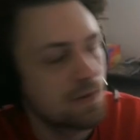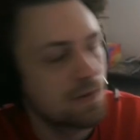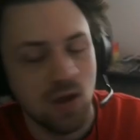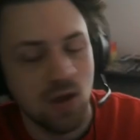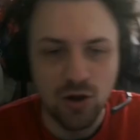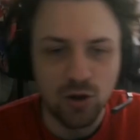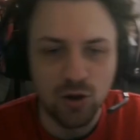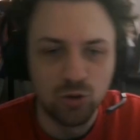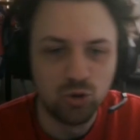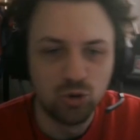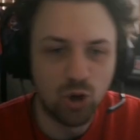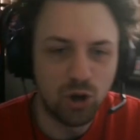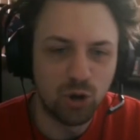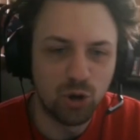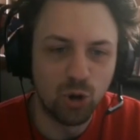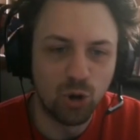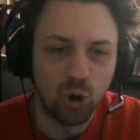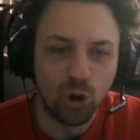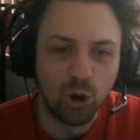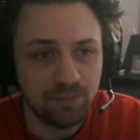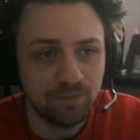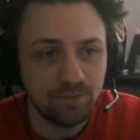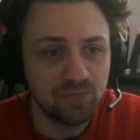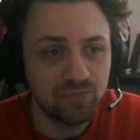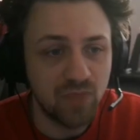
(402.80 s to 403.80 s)
Not at
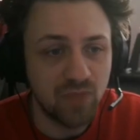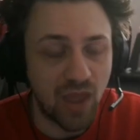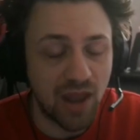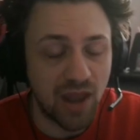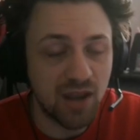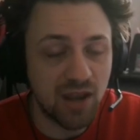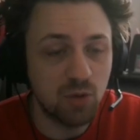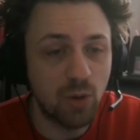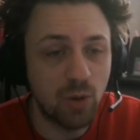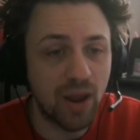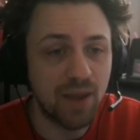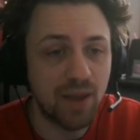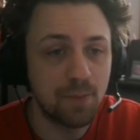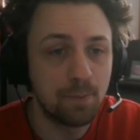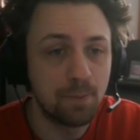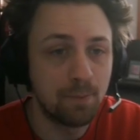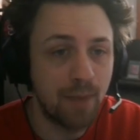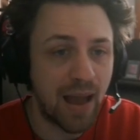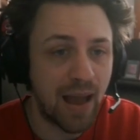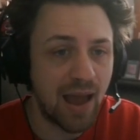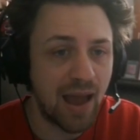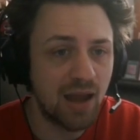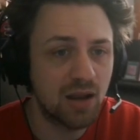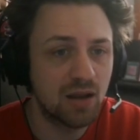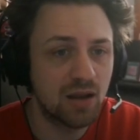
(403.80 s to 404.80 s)
all. Anyway,
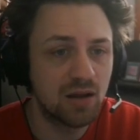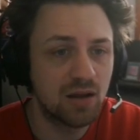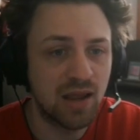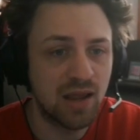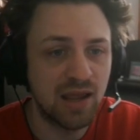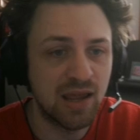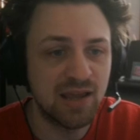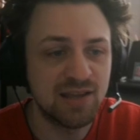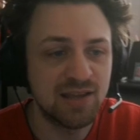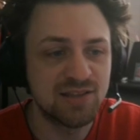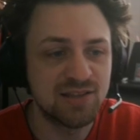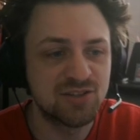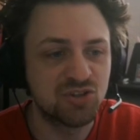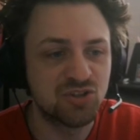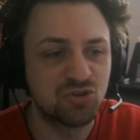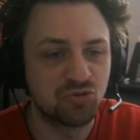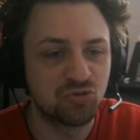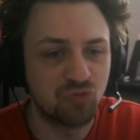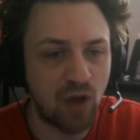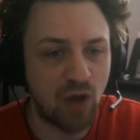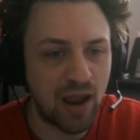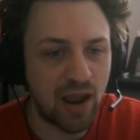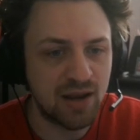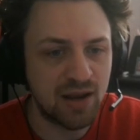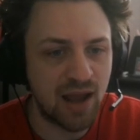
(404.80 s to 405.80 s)
Matt is
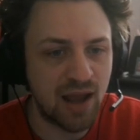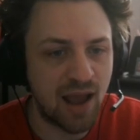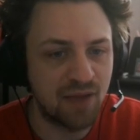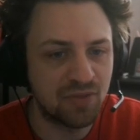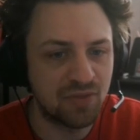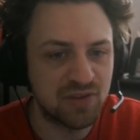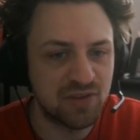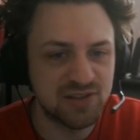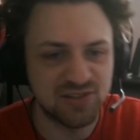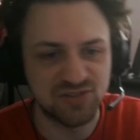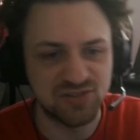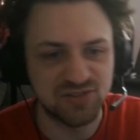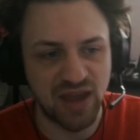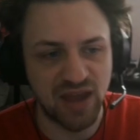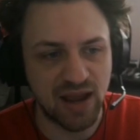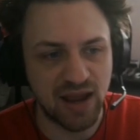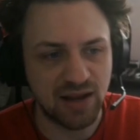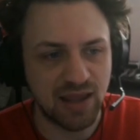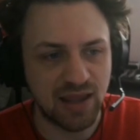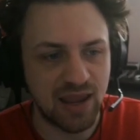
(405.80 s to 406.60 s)
great at this deck.